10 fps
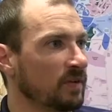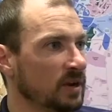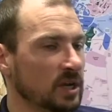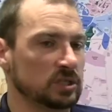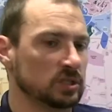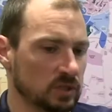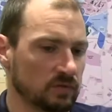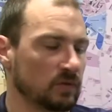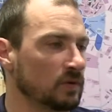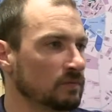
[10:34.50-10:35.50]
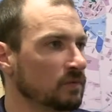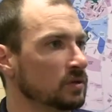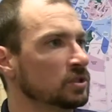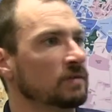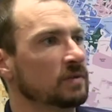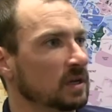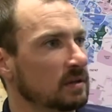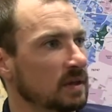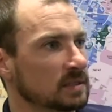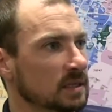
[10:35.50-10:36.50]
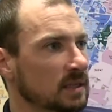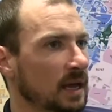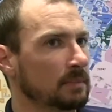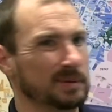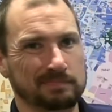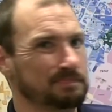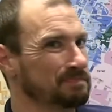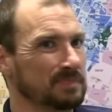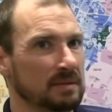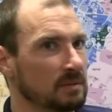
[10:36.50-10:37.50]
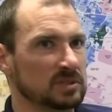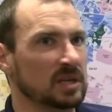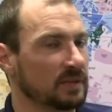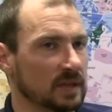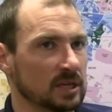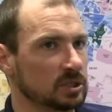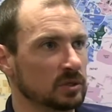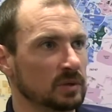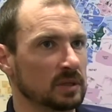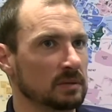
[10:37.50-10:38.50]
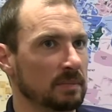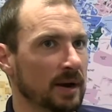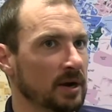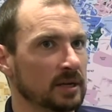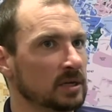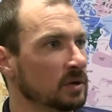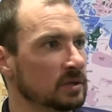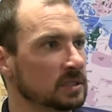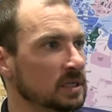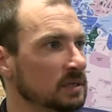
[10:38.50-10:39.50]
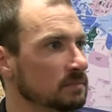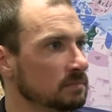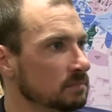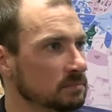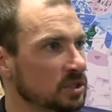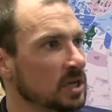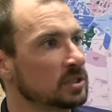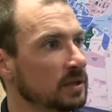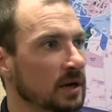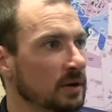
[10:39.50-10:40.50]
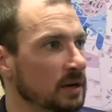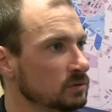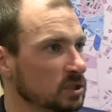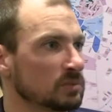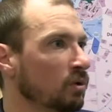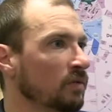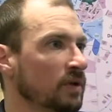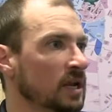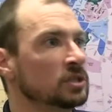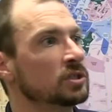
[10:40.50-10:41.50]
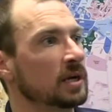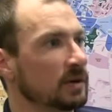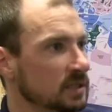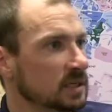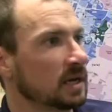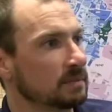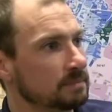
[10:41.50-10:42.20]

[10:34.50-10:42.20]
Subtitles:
foundation just for shifting and things like that. But it was nothing issue, and the buyer didn't notice any change on there. It was just more of an engineering side.